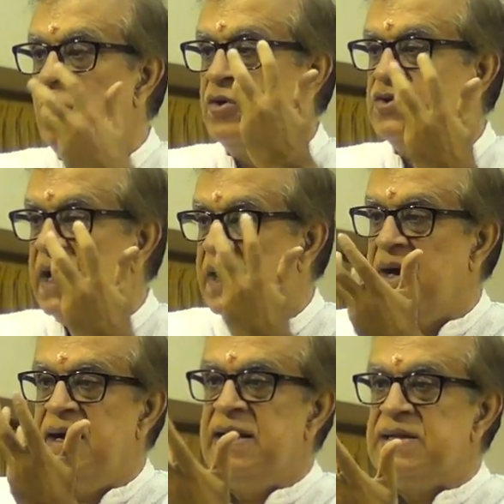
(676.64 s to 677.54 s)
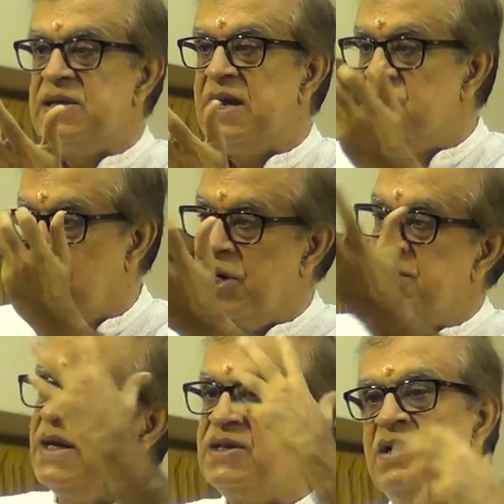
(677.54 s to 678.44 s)
sacredness as the
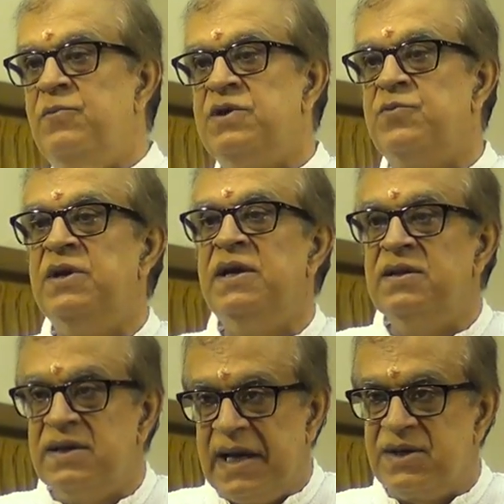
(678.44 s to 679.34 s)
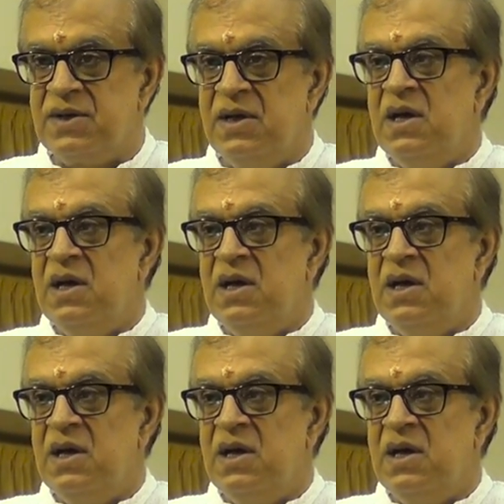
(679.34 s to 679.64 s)
context in which we read the text.